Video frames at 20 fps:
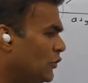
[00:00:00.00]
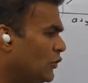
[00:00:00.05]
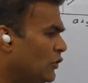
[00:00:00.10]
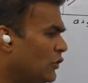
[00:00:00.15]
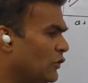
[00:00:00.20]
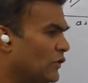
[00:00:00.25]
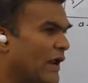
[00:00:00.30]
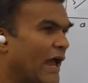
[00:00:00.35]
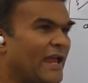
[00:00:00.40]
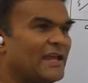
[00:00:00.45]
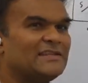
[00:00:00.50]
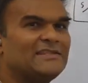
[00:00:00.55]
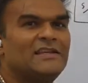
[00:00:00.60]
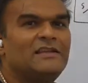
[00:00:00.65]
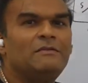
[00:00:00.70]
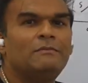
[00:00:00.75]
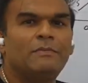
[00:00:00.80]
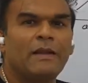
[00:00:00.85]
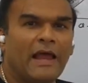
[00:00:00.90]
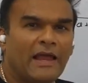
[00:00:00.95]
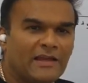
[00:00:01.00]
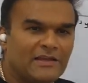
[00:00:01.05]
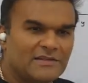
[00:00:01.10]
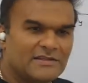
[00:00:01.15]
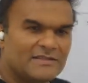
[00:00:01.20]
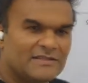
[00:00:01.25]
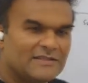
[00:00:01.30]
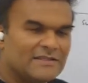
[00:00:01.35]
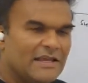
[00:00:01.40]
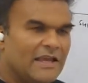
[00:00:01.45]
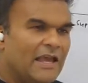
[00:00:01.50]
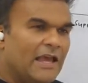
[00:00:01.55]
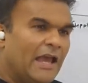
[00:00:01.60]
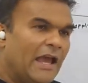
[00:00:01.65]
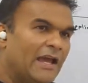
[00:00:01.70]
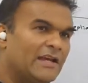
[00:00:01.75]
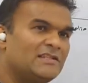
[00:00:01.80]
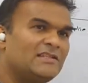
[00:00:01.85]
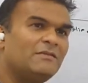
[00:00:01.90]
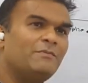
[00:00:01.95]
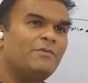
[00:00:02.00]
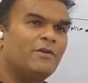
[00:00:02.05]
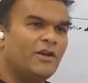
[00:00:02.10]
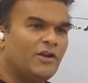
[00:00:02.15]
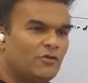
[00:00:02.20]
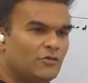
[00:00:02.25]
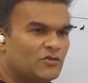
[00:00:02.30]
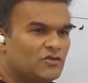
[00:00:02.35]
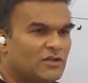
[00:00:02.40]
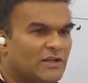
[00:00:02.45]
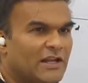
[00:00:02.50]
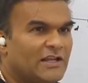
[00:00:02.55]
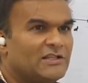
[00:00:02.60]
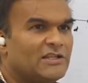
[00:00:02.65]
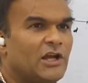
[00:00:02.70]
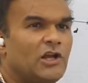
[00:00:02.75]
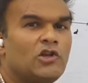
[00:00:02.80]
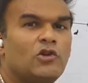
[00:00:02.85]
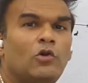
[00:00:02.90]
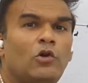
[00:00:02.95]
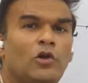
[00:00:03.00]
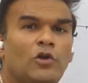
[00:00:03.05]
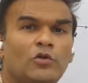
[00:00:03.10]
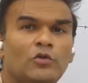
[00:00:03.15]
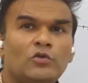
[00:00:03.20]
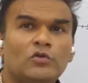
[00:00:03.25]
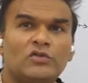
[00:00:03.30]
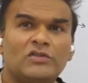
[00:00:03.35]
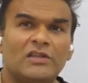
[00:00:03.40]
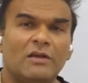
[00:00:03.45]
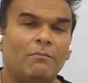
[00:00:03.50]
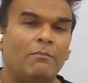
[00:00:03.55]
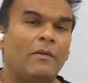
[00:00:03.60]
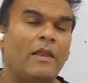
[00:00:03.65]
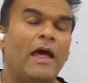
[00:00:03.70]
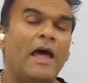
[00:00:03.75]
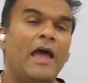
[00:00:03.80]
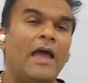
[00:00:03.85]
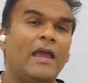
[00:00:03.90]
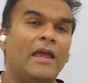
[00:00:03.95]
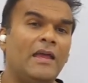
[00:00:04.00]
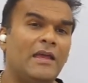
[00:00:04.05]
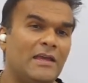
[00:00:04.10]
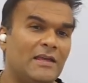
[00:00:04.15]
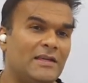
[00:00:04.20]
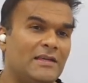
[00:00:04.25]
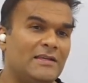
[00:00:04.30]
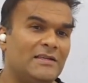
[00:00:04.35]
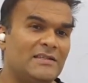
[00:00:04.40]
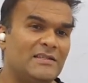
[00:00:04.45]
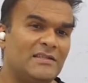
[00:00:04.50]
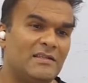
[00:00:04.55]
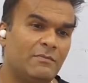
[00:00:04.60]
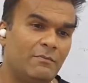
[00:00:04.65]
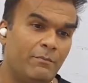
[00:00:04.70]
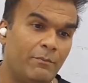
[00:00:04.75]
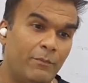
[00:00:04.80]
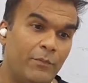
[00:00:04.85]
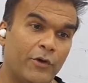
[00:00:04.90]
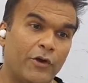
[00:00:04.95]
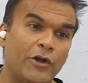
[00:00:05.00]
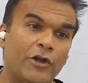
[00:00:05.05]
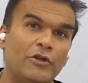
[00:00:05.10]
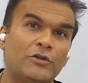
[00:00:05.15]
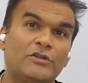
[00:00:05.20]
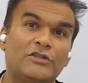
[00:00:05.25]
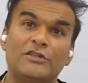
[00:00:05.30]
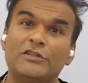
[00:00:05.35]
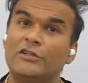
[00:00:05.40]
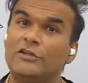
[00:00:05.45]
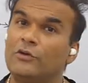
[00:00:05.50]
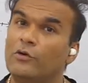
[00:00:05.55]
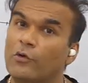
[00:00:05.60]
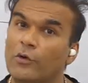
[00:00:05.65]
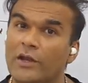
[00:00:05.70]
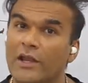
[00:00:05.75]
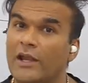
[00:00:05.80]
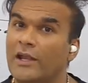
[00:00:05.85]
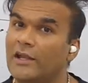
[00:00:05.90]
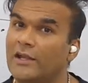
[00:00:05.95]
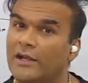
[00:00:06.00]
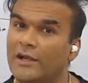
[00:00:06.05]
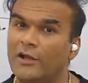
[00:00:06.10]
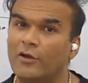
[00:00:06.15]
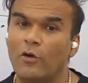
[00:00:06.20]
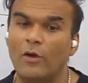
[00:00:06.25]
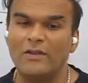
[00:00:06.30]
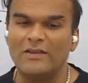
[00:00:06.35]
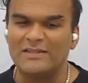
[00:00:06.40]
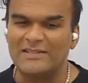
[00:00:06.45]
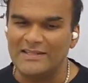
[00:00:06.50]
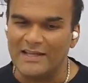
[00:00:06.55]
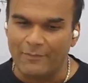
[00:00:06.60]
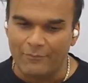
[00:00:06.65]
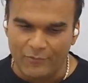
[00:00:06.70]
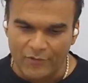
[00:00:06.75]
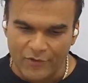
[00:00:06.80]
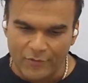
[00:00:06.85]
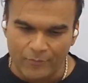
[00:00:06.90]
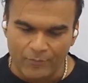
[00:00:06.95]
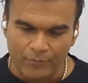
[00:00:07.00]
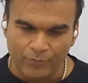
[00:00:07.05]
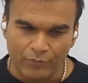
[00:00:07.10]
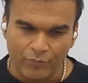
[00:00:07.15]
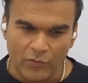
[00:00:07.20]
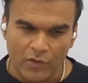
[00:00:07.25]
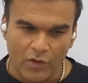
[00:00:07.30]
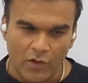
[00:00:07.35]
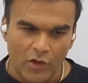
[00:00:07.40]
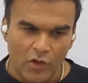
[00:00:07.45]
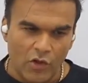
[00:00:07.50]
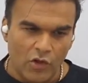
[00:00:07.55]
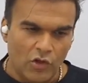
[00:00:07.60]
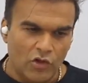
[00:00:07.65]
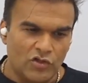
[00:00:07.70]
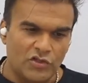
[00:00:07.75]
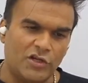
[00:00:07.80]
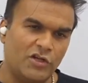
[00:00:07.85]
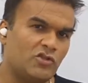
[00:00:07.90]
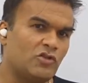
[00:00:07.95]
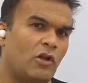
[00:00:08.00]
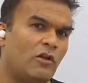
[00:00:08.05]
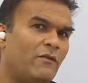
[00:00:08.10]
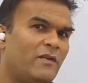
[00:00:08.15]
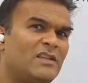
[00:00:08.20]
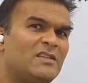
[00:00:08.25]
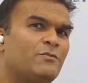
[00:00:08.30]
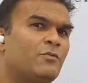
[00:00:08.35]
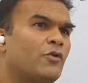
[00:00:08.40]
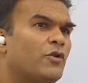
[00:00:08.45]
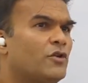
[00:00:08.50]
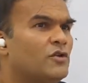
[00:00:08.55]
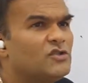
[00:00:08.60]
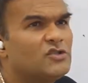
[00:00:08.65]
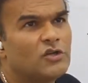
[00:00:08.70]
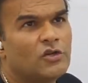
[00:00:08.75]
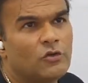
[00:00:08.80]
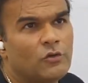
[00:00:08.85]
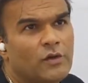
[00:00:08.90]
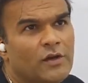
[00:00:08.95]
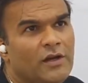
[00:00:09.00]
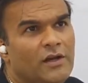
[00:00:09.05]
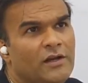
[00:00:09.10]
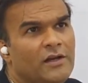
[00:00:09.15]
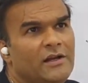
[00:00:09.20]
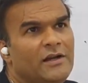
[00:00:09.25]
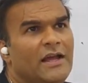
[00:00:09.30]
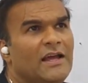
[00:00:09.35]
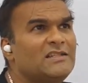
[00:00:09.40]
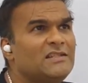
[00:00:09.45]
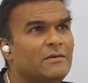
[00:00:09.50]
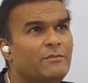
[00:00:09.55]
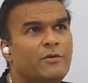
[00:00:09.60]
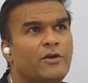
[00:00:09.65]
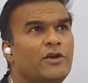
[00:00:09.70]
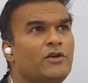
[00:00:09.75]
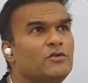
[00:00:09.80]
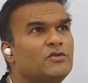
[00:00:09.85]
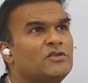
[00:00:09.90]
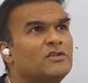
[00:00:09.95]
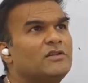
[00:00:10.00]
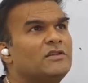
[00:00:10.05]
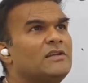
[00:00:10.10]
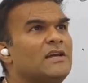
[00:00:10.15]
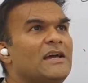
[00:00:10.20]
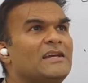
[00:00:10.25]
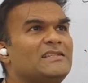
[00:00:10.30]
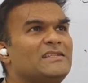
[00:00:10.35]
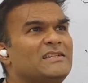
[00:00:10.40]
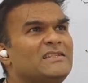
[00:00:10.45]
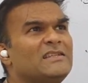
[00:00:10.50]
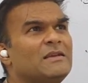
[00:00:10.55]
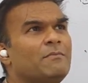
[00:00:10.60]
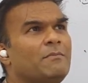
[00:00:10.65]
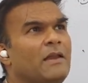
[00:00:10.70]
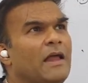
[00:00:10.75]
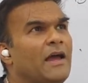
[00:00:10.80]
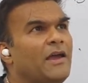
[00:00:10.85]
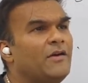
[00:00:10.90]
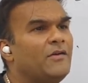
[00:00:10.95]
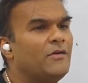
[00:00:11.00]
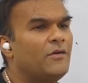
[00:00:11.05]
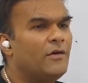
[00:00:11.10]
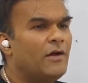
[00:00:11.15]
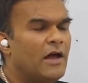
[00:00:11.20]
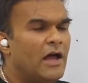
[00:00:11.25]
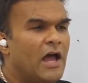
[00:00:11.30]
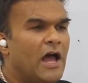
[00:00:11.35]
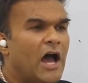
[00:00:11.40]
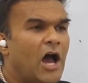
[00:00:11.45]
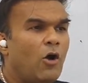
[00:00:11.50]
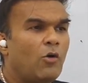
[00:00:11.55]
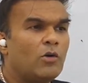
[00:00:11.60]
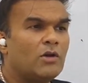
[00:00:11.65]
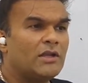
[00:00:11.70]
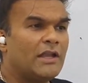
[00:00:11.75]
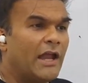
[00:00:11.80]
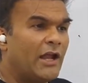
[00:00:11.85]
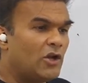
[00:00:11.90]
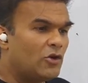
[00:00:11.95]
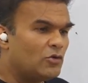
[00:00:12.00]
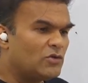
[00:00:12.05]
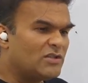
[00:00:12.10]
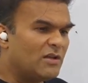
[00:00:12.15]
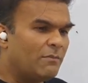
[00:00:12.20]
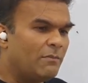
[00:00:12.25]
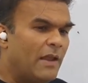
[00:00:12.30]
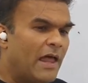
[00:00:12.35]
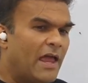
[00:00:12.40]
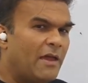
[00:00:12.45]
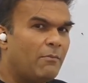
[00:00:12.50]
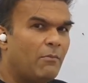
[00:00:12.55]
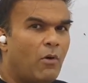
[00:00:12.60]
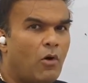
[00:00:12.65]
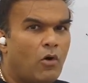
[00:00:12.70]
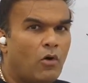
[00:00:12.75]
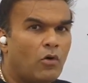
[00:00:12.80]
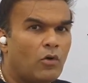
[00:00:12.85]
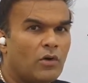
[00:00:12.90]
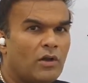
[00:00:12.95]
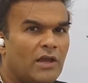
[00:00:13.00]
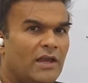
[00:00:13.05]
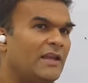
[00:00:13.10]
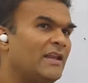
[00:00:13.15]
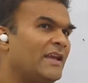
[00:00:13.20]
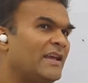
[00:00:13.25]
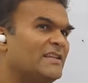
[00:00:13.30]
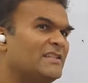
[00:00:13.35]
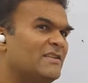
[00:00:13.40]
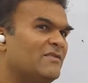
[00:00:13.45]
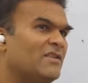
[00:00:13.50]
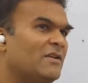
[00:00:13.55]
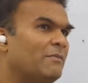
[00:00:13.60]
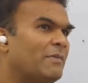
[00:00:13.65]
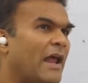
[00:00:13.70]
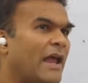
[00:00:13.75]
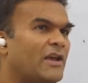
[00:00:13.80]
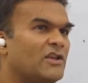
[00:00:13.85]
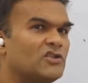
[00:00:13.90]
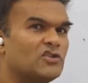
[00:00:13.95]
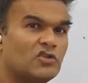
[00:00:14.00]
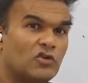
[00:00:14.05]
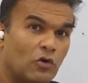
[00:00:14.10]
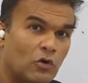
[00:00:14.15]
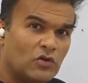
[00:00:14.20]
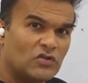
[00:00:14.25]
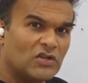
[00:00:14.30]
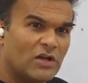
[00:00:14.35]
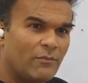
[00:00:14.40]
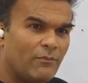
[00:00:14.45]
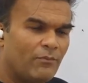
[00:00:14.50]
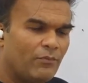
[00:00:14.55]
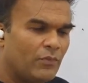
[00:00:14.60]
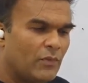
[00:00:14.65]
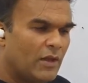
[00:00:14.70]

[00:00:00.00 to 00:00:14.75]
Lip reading: rise in price. As a producer, as I told you, supply is producer oriented concept. So it is always producer oriented. As a producer, as a supplier, I would tend to supply more in case if the price goes up,